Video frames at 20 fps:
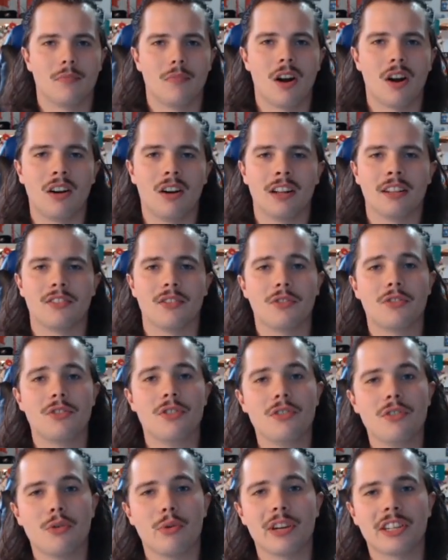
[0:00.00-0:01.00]
Alright, so
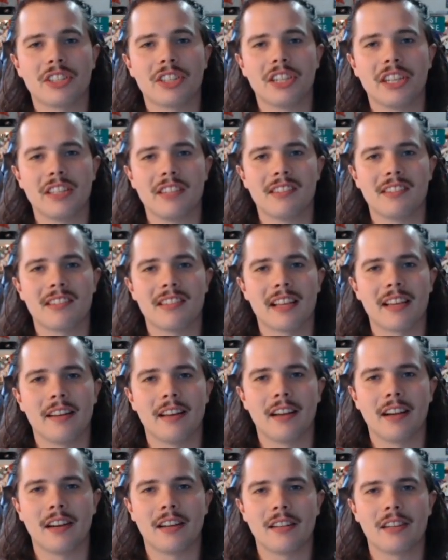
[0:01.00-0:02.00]
2 quick changes that
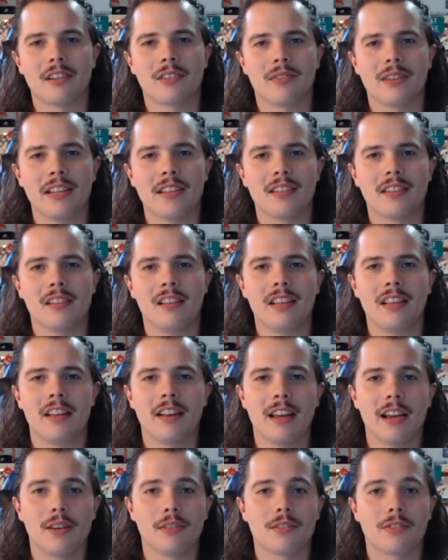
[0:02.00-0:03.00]
Niantic recently
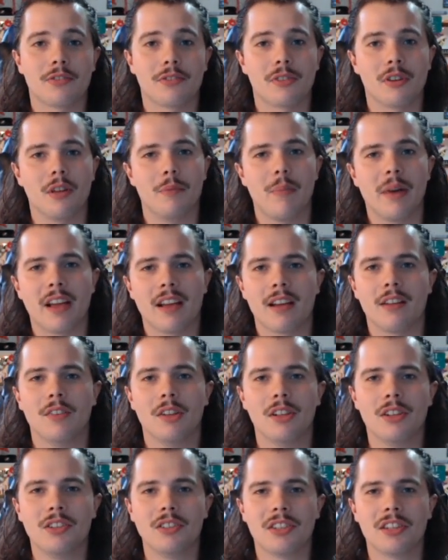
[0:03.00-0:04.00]
announced for the Mega
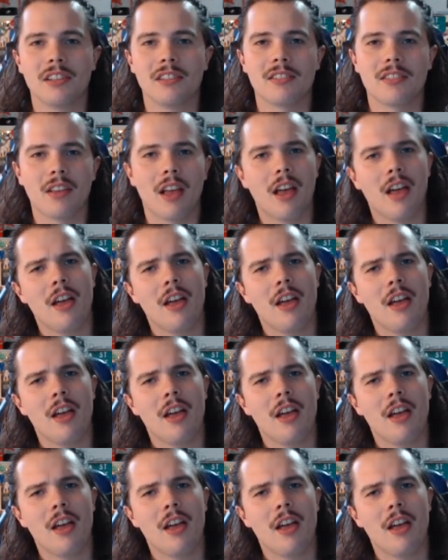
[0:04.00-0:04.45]
Evolutions.